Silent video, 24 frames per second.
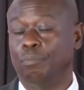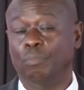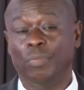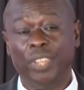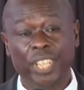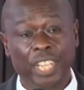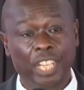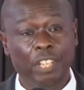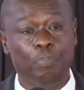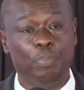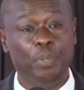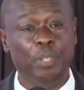
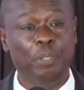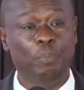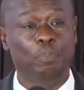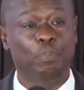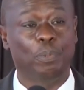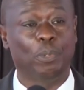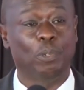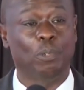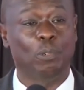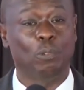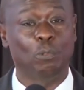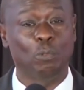Many
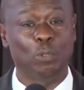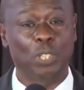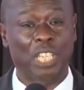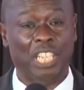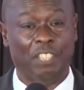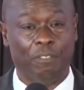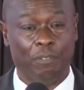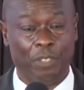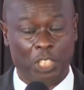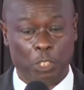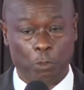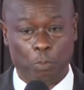people would
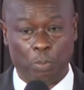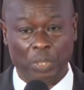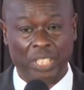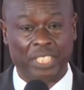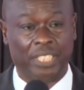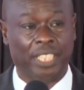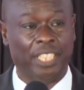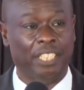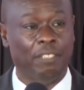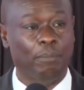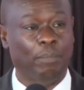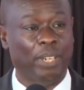have
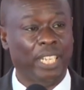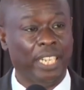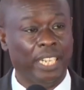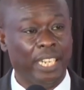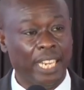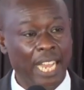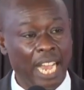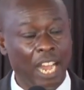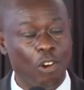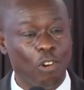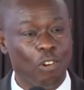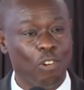expected by
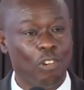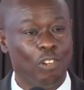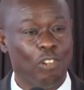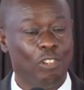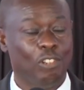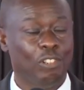now